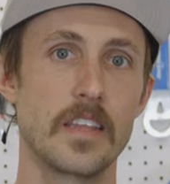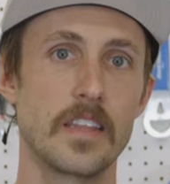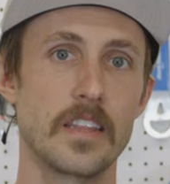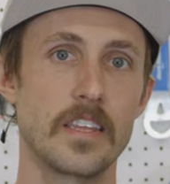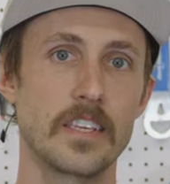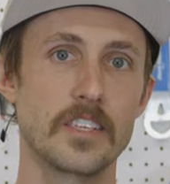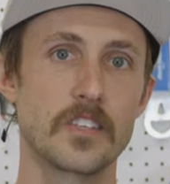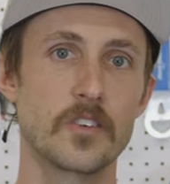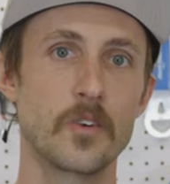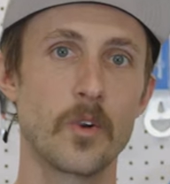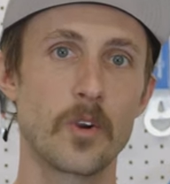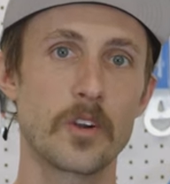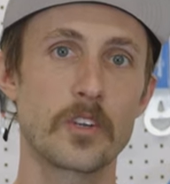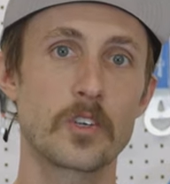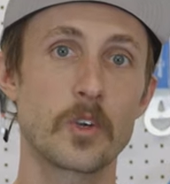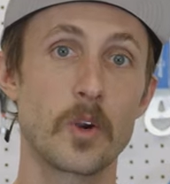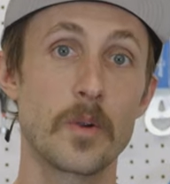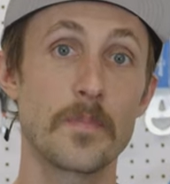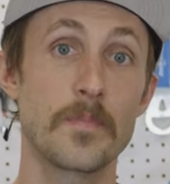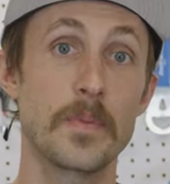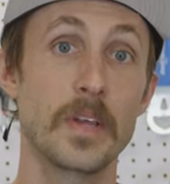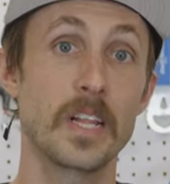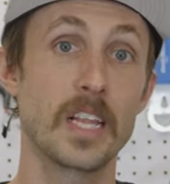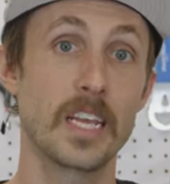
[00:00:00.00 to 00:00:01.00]
These North
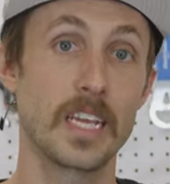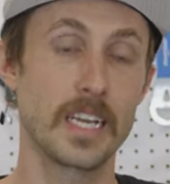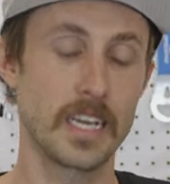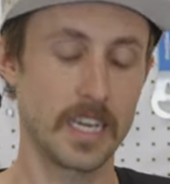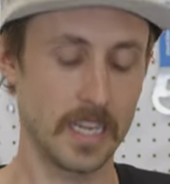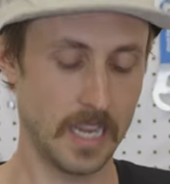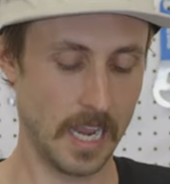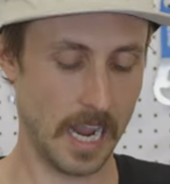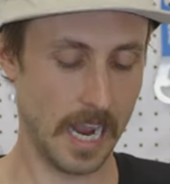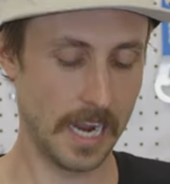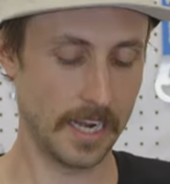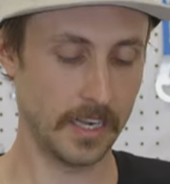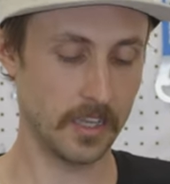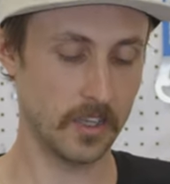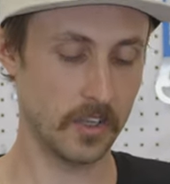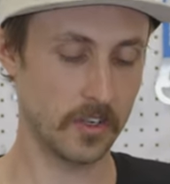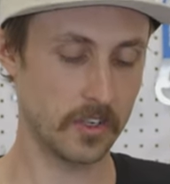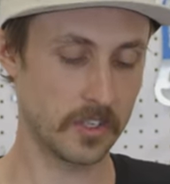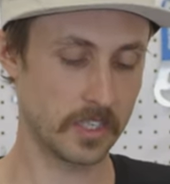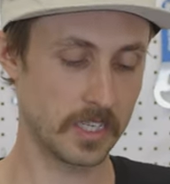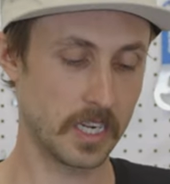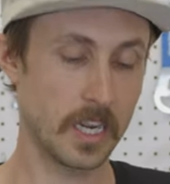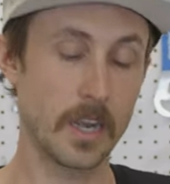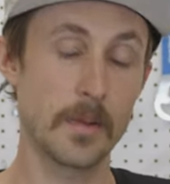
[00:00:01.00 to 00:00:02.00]
Shore Billet
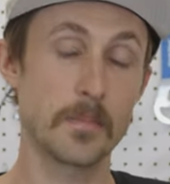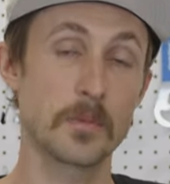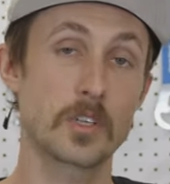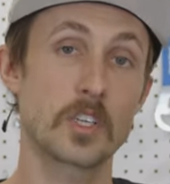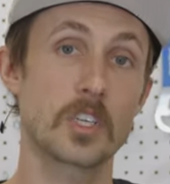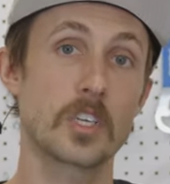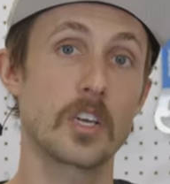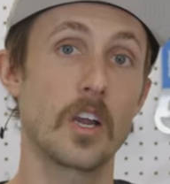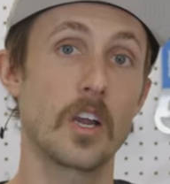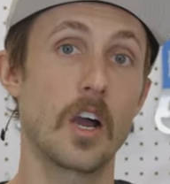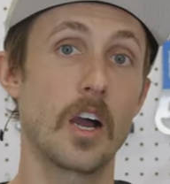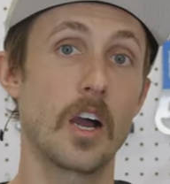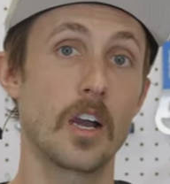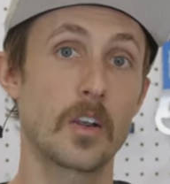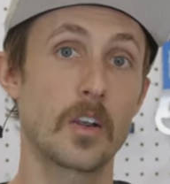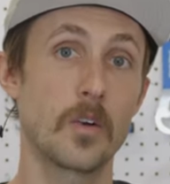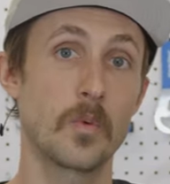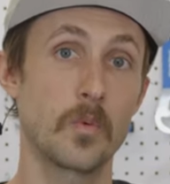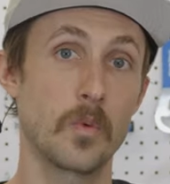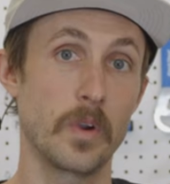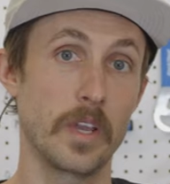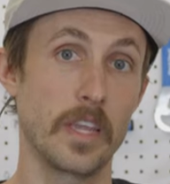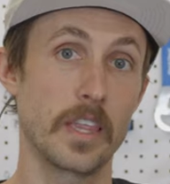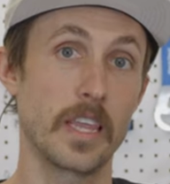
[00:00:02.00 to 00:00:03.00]
idlers come stock
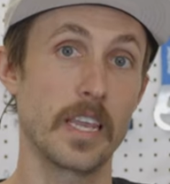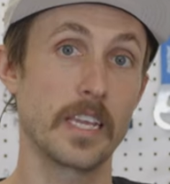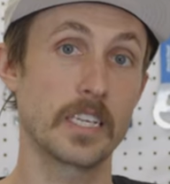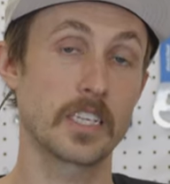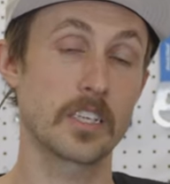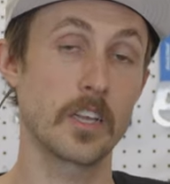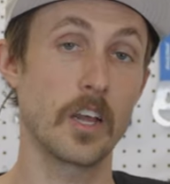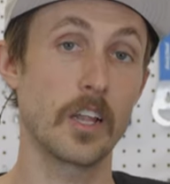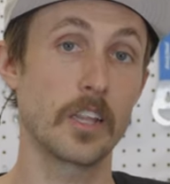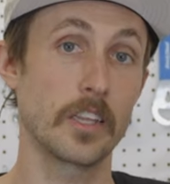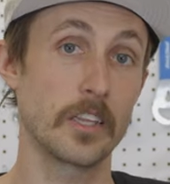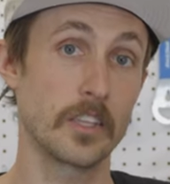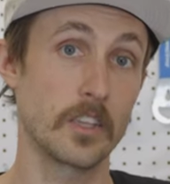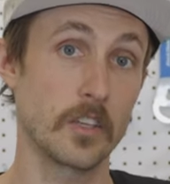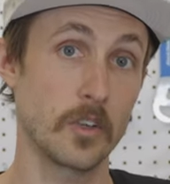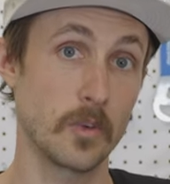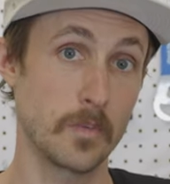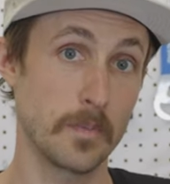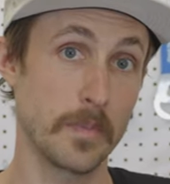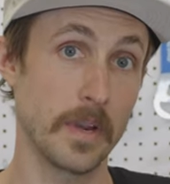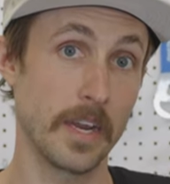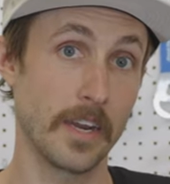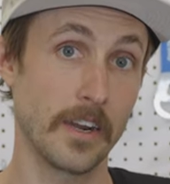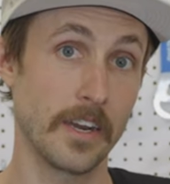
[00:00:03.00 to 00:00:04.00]
with a solid
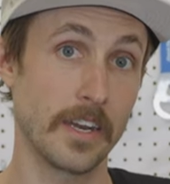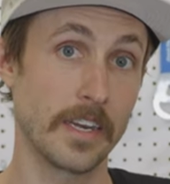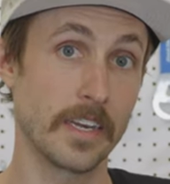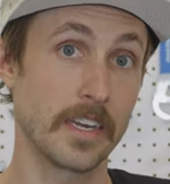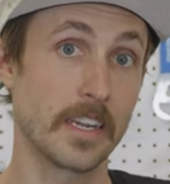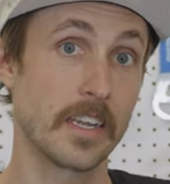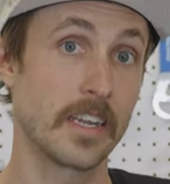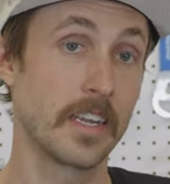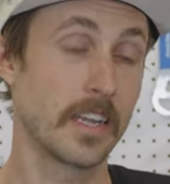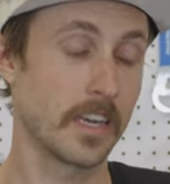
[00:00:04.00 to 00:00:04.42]
lube bearing.